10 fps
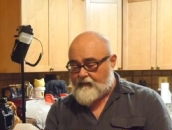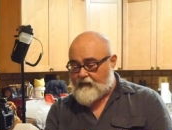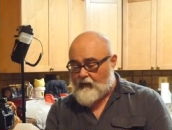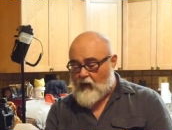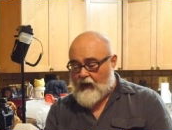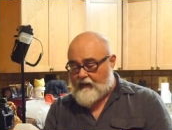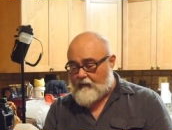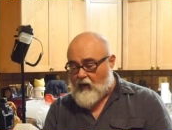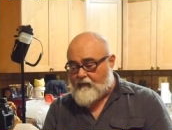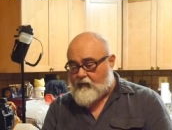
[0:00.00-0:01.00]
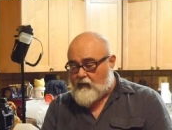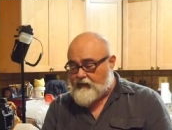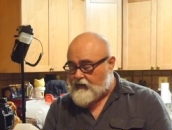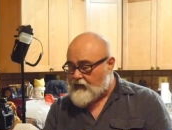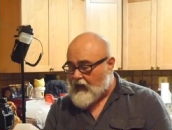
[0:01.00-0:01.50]
Mark
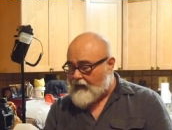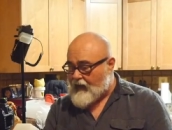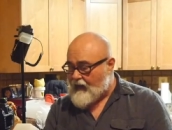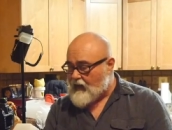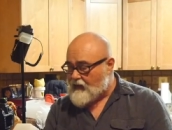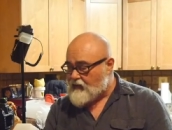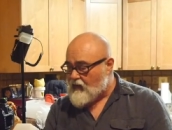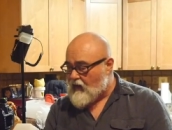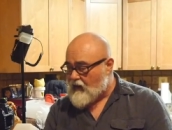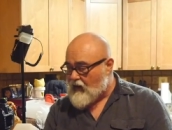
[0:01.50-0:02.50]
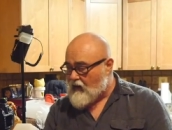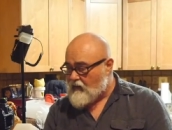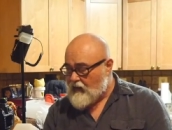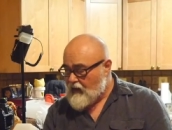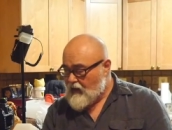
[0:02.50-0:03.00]
IVs just came out not too long
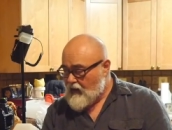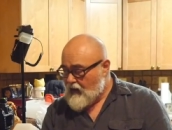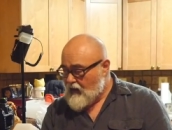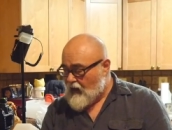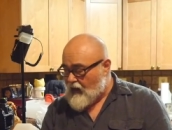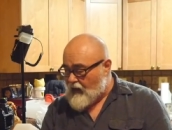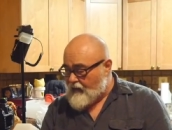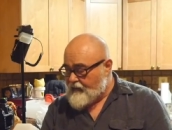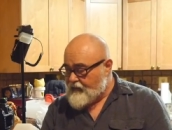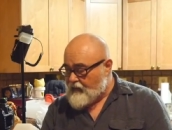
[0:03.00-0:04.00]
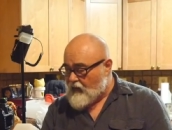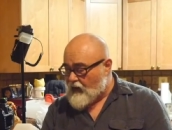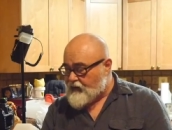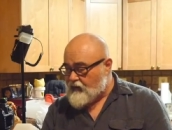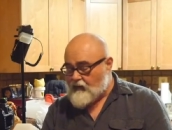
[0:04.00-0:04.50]
ago. The
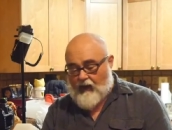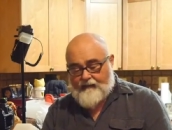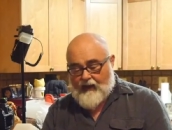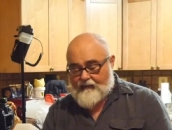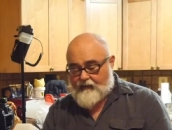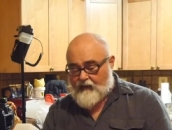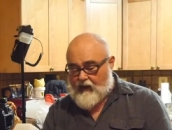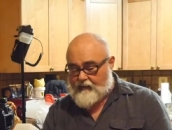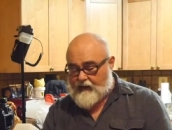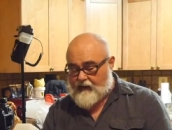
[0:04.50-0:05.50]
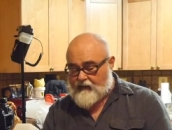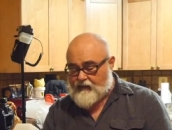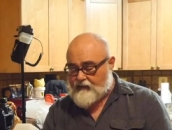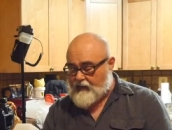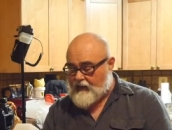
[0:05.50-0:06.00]
Mark II I've had for a couple of years
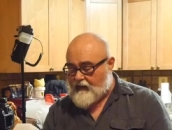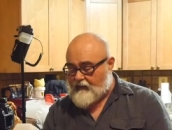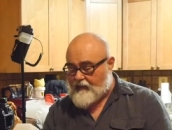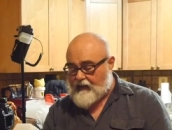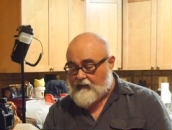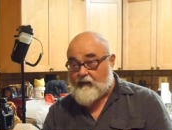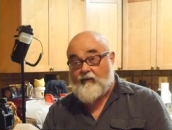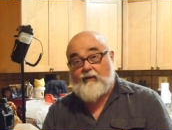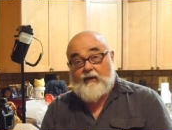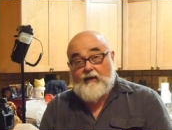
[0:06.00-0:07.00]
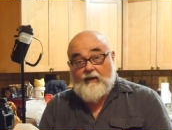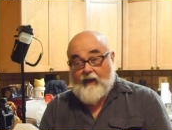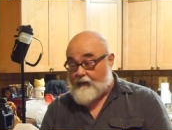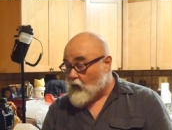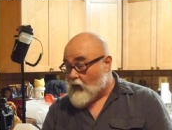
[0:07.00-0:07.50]
and has been a dependable
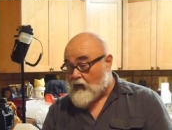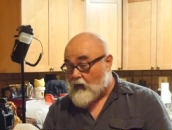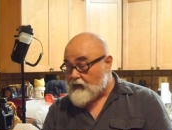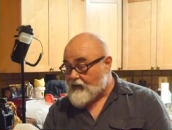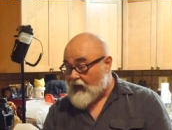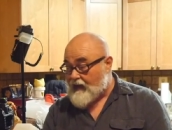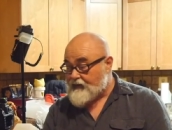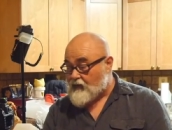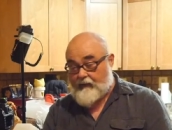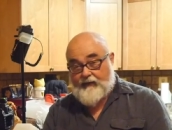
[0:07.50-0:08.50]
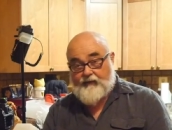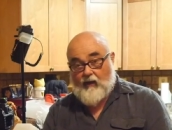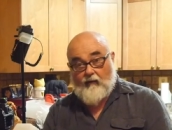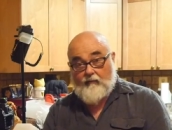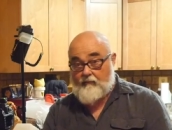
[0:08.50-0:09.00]
and workhorse flash for me.
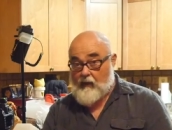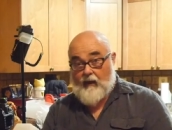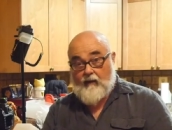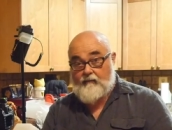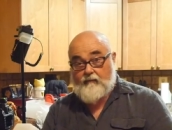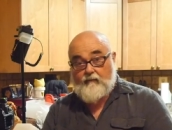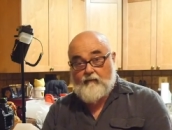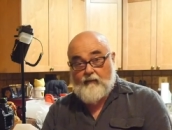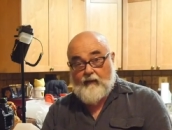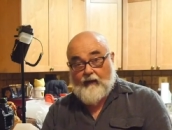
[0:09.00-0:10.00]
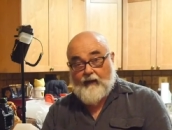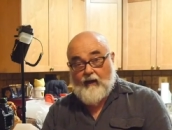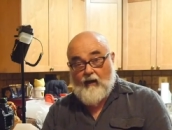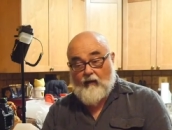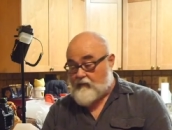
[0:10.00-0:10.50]
So there you
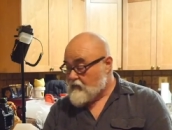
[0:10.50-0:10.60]
go.